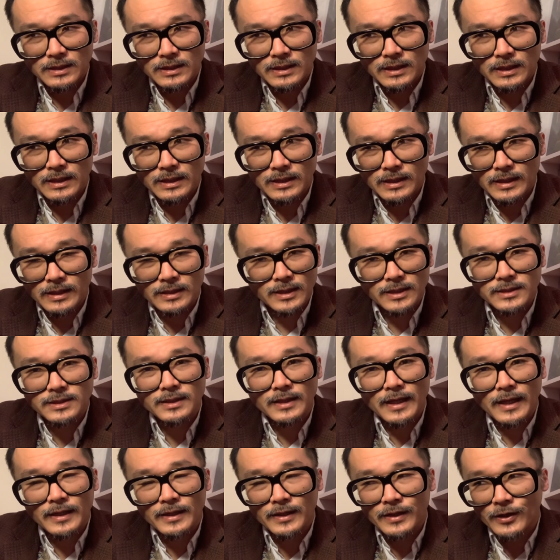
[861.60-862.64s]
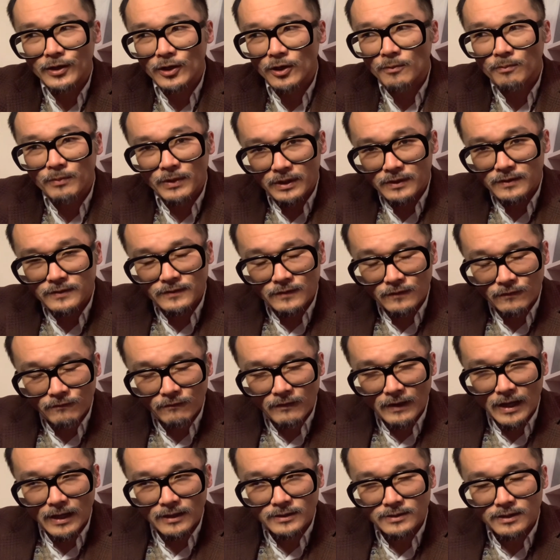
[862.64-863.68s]
it doesn't end here, but is in
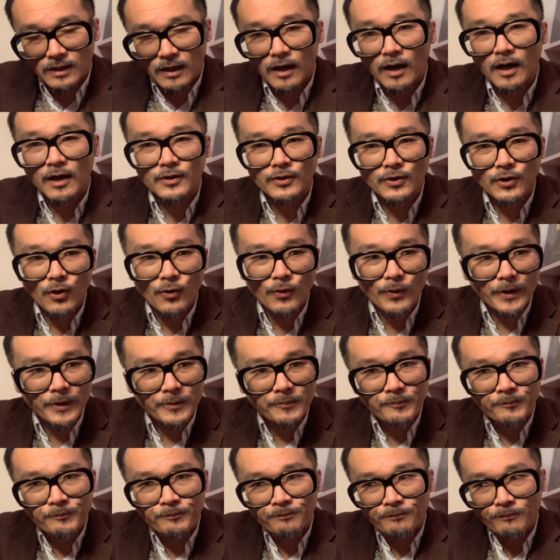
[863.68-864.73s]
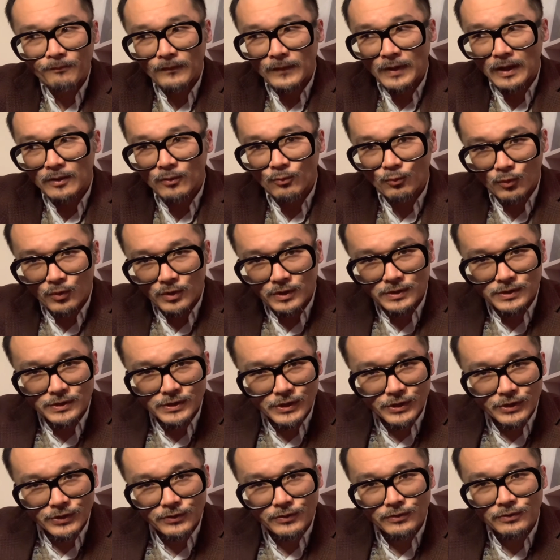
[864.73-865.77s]
fact ongoing, and it will
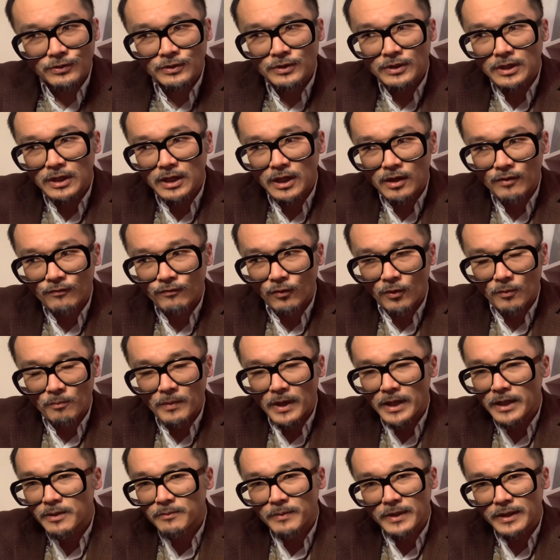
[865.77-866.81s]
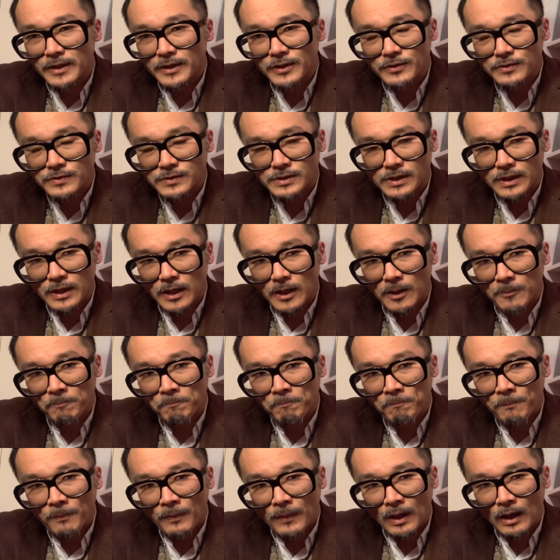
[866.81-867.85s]
continue for many years to come.
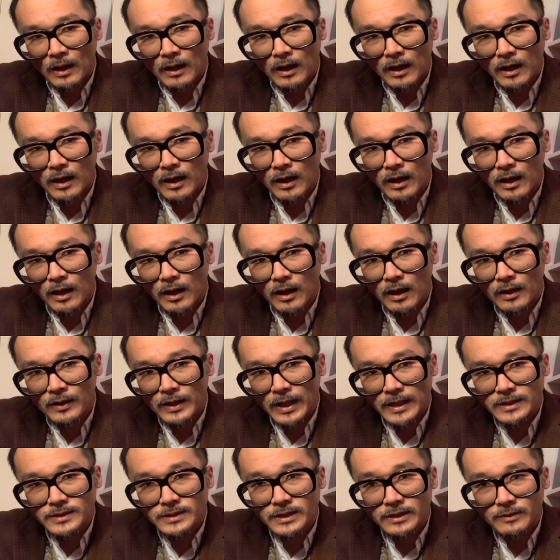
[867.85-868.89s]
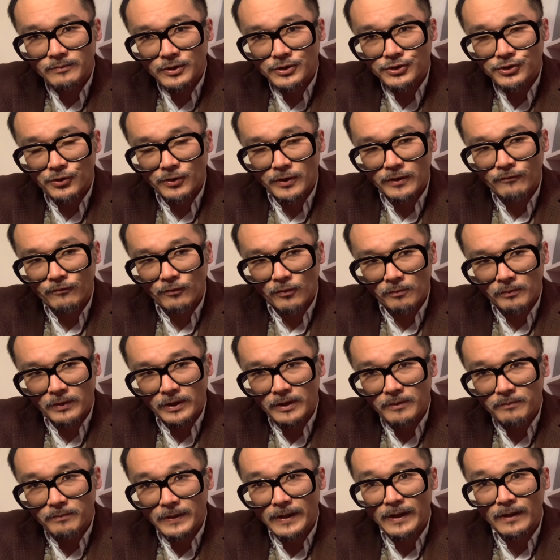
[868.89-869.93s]
That cinema journey for
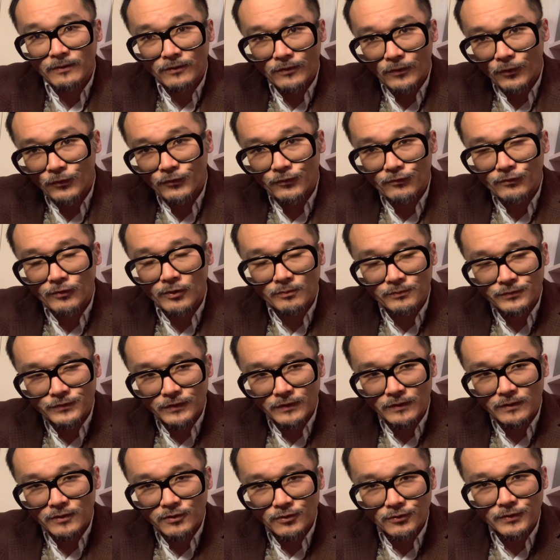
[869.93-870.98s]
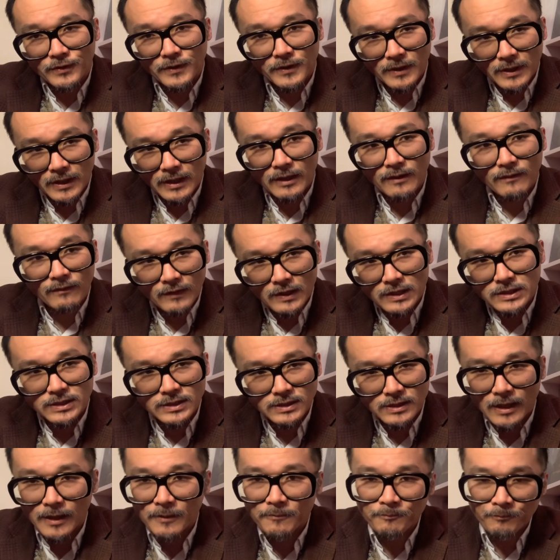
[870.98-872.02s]
me being those films included in this
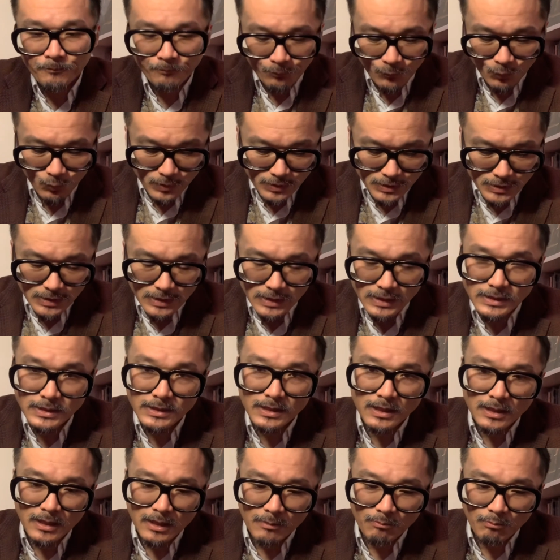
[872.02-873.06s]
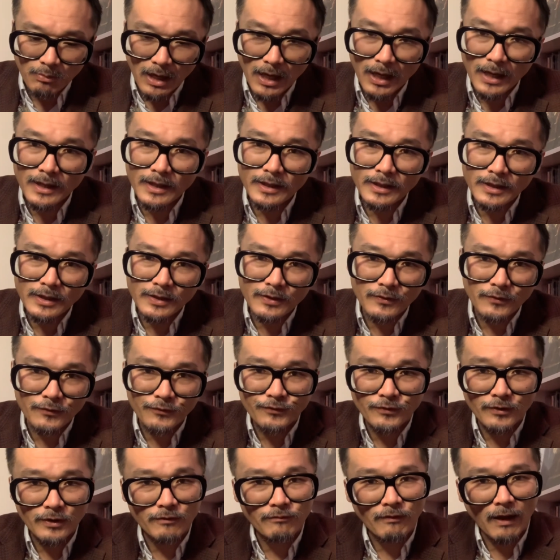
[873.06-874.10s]
set, which is
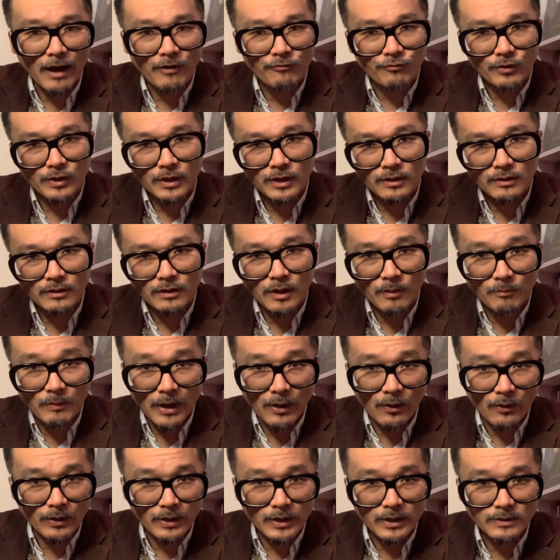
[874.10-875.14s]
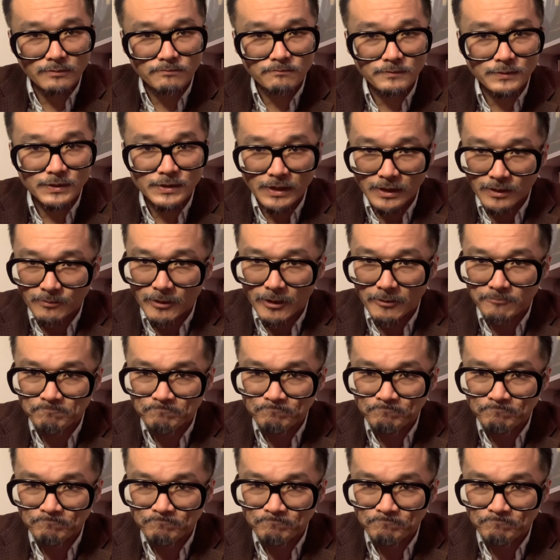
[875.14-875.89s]
Pioneers of African American Cinema.